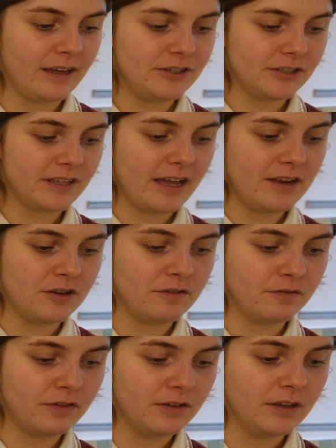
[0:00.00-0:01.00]
I just kind
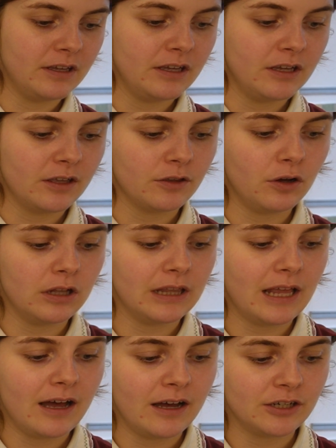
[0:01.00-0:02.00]
of got a
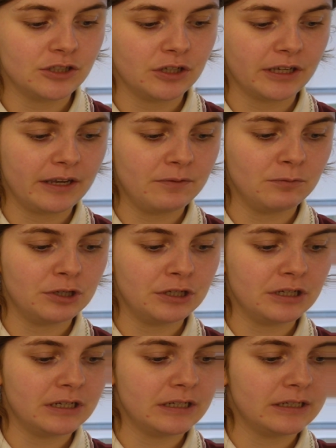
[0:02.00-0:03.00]
large looking
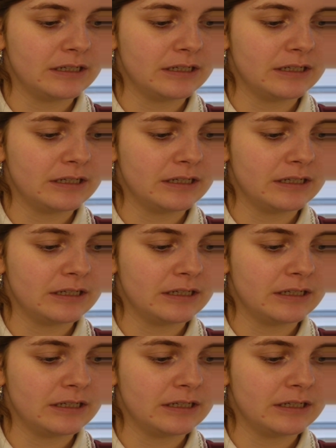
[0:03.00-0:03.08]
one